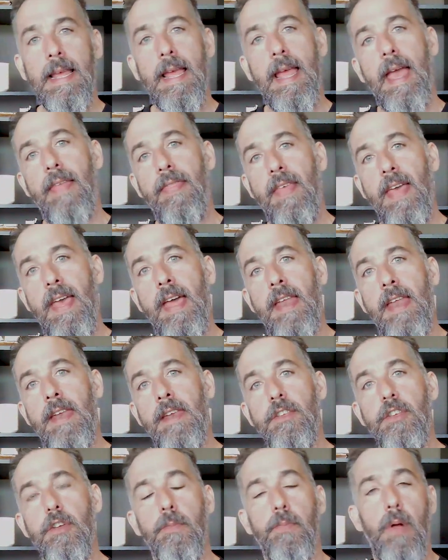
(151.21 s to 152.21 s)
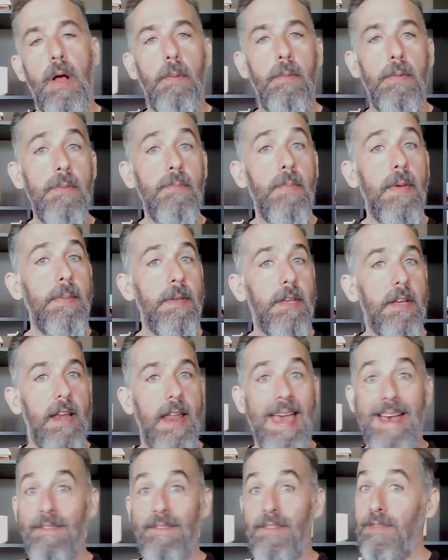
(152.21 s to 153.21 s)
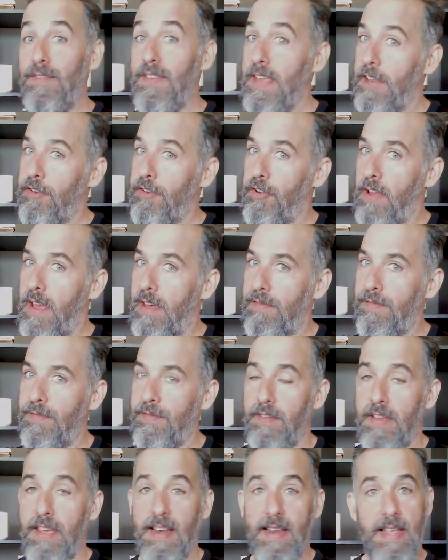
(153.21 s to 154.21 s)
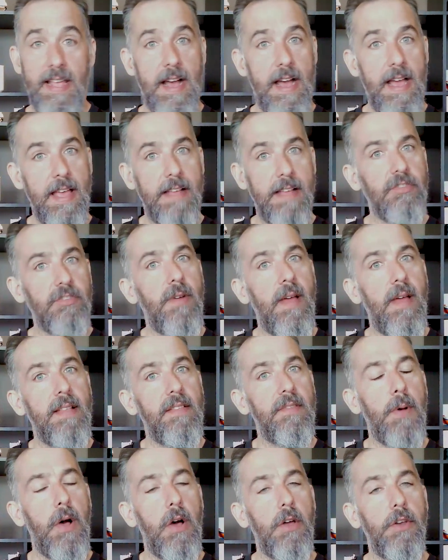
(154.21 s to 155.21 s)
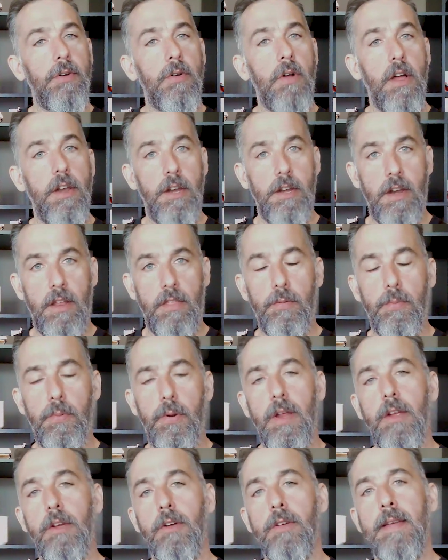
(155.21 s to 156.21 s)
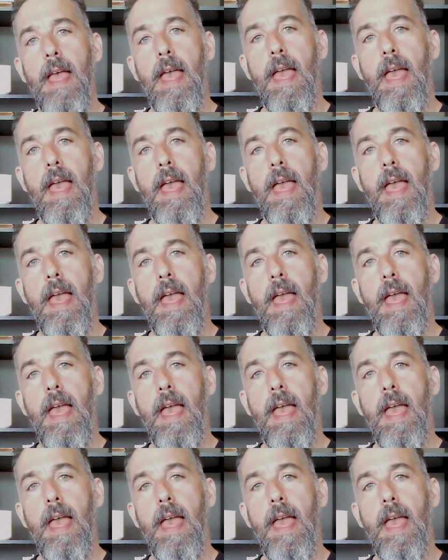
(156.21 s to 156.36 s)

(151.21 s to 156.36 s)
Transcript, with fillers: And then you're probably maybe going to have a V H F, an A I S transponder on another breaker.